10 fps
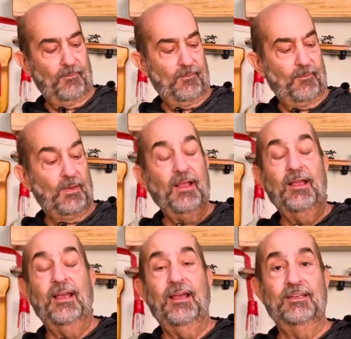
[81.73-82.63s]
Uh-oh.
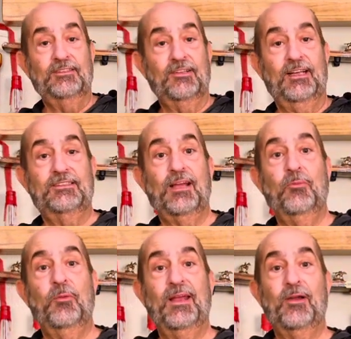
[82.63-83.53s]
And it's the last time
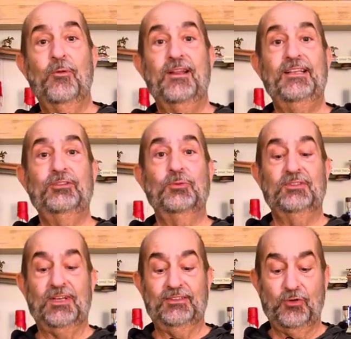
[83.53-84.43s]
we're making one of these with
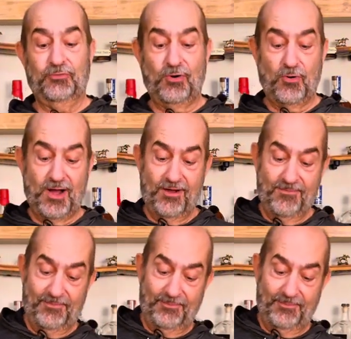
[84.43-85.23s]
Santo for a while.